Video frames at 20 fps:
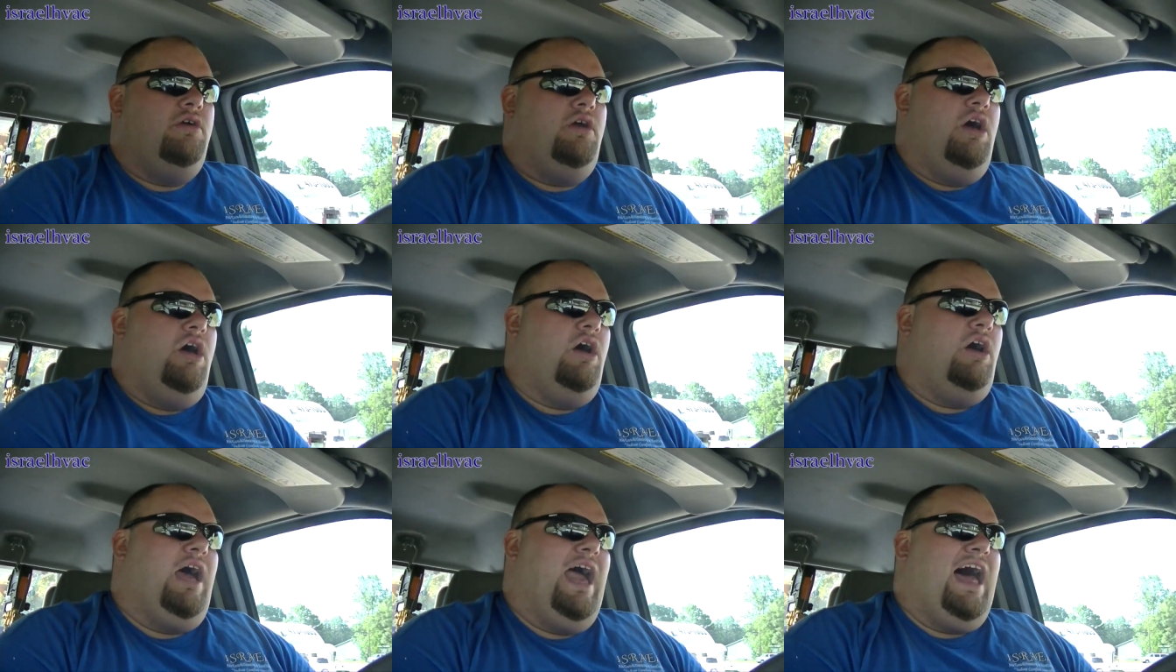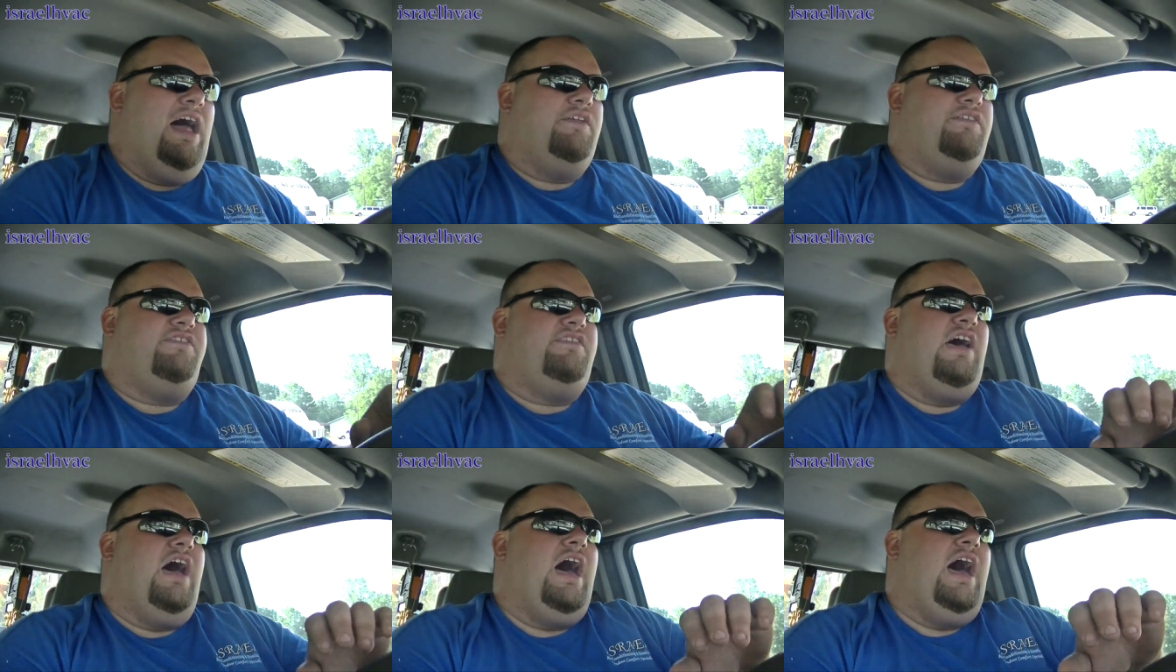uh,
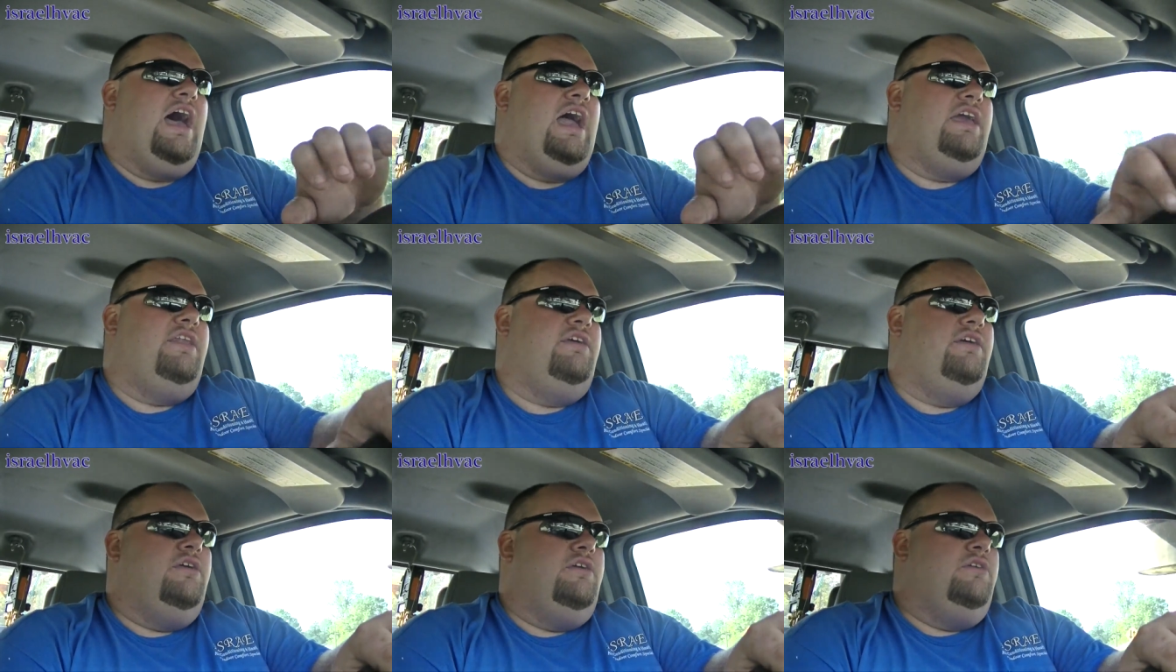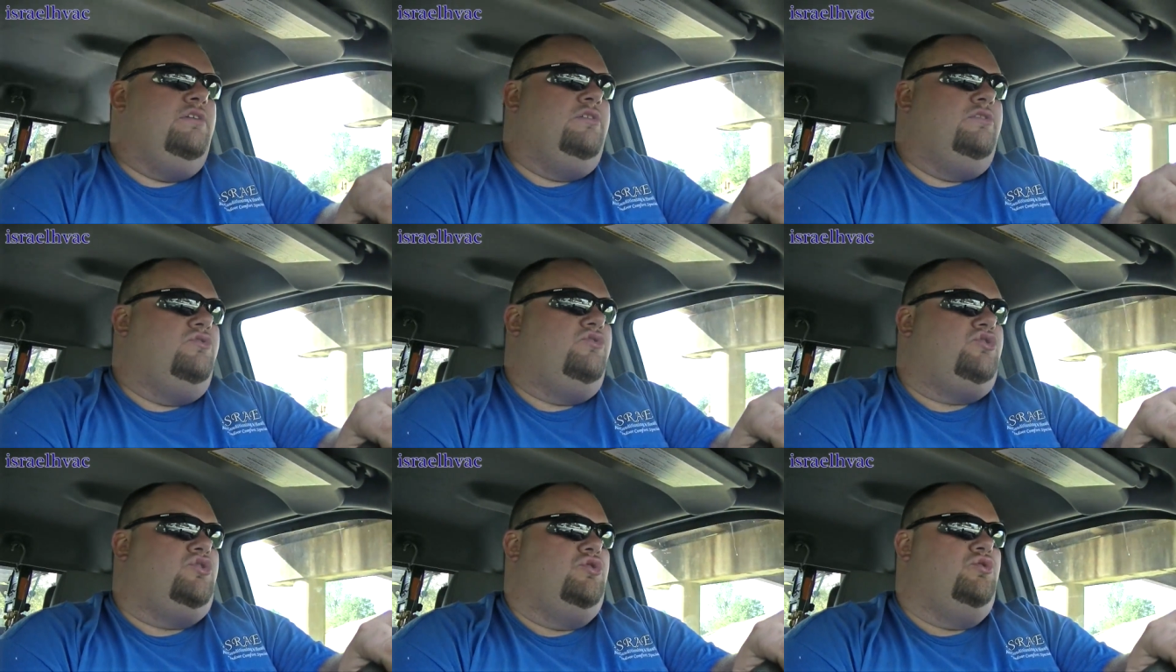outside
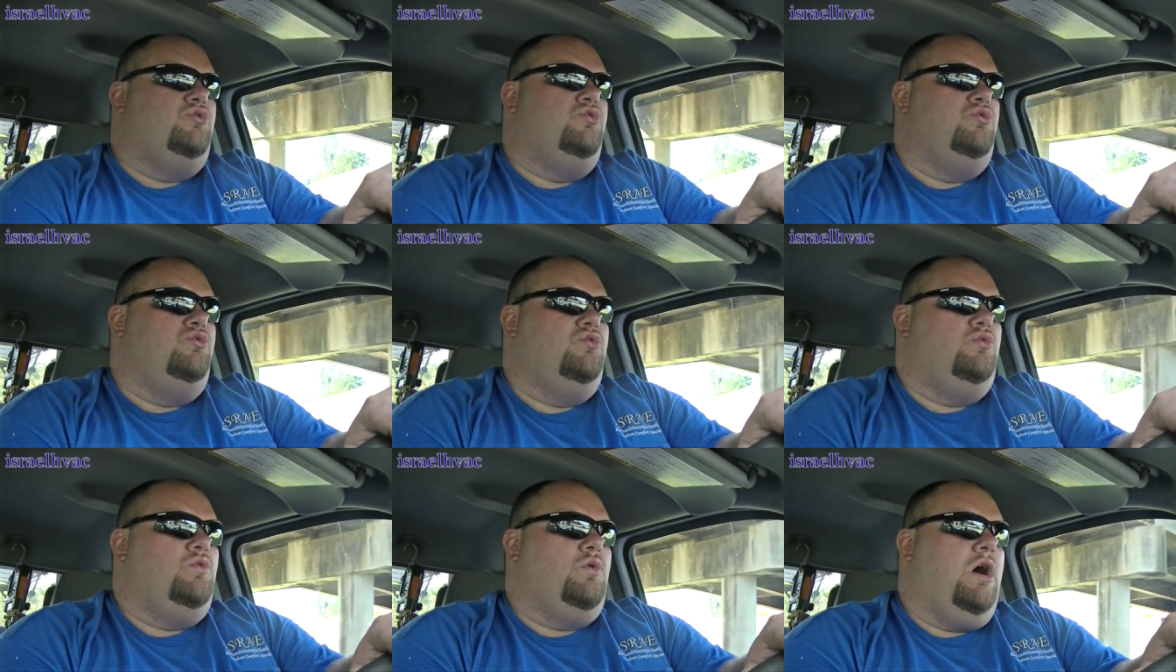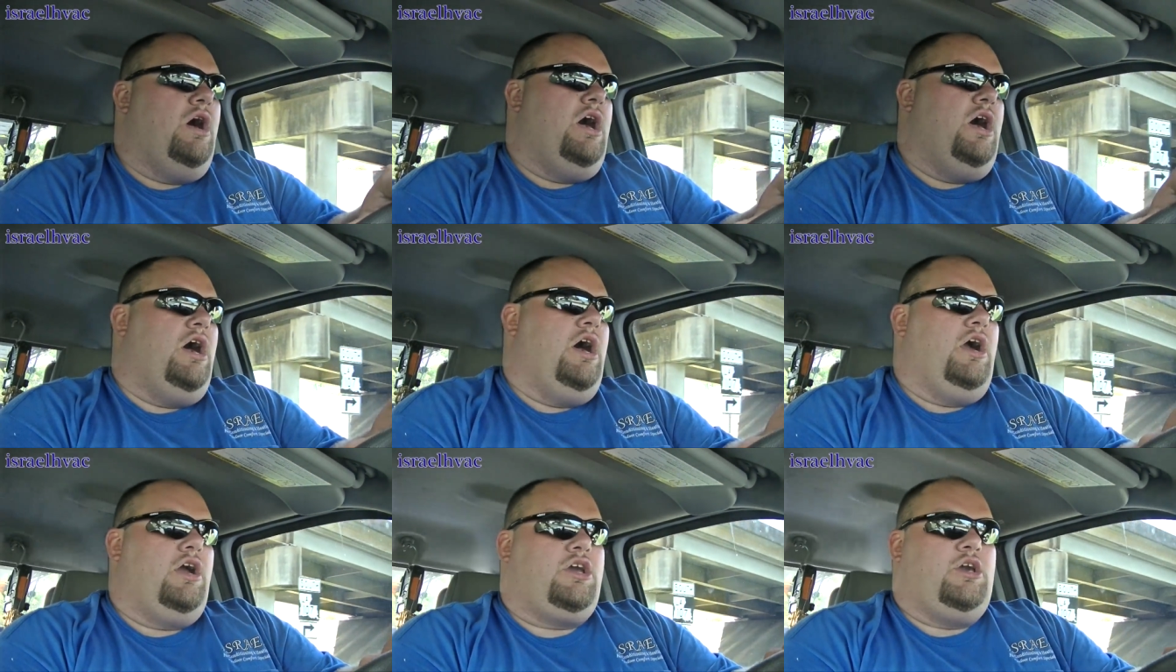to
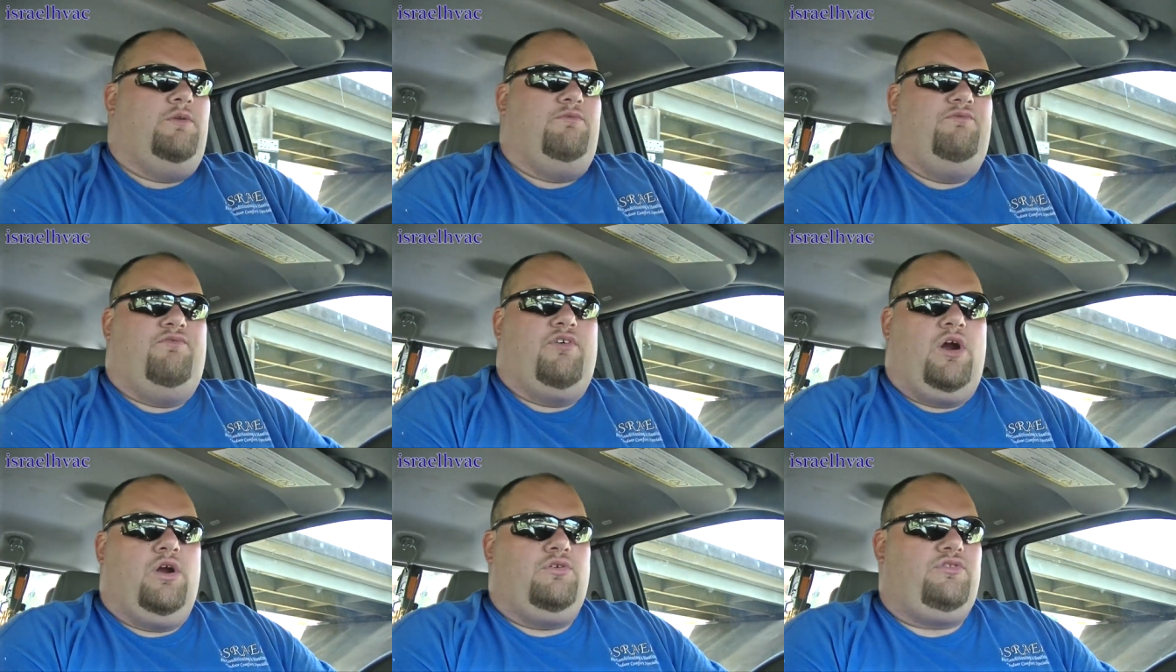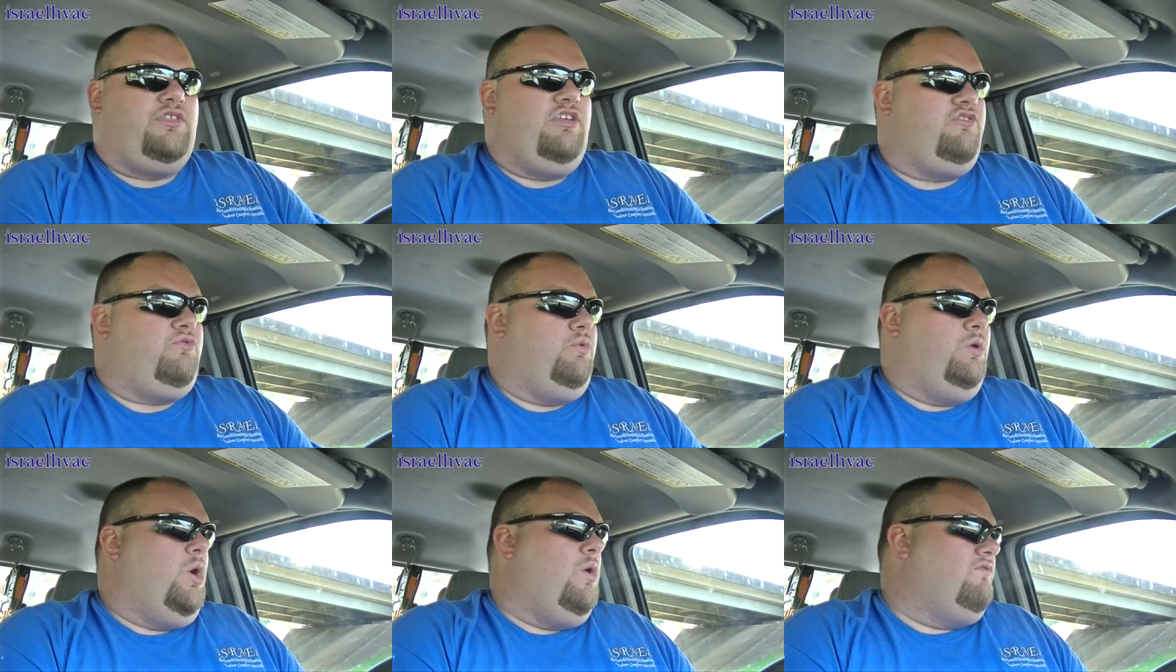uh, convert
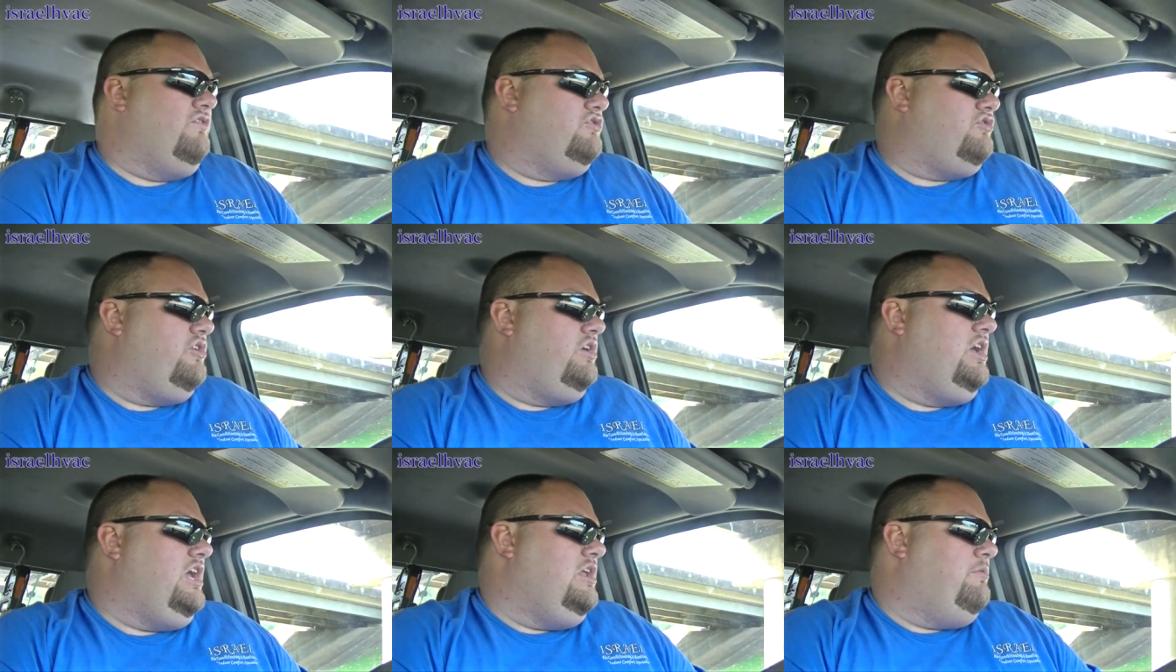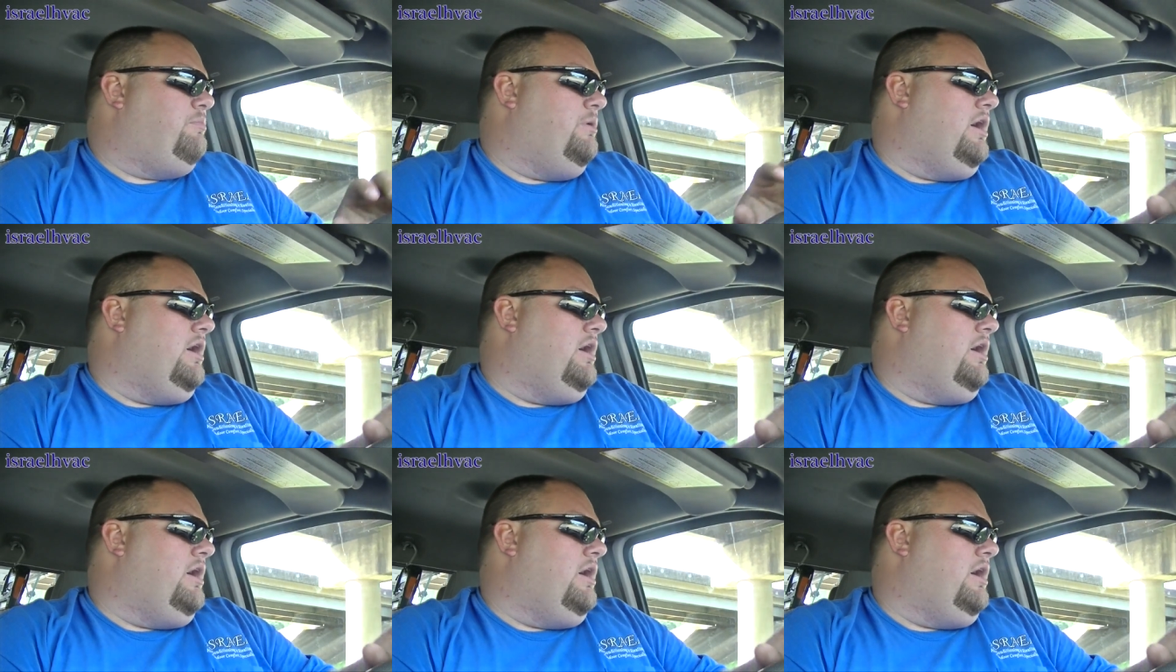this one over to a heat